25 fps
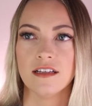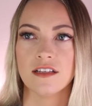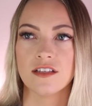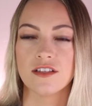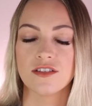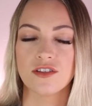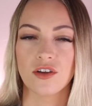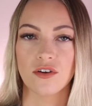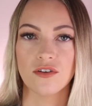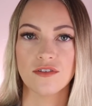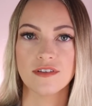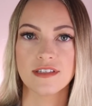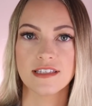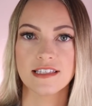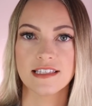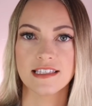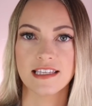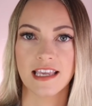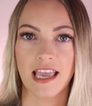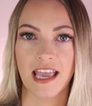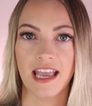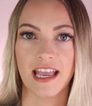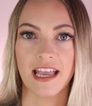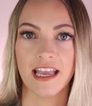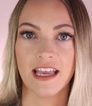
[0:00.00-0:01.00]
so
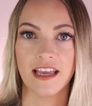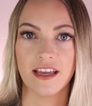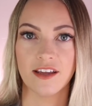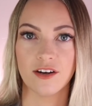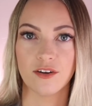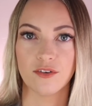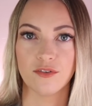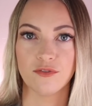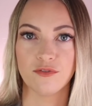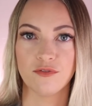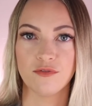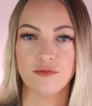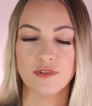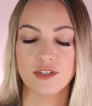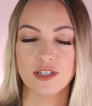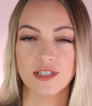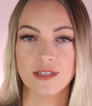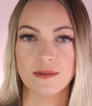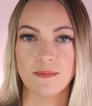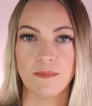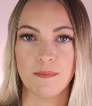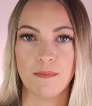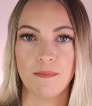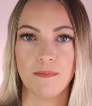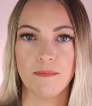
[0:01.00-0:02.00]
scared of
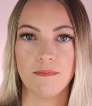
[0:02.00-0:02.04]
just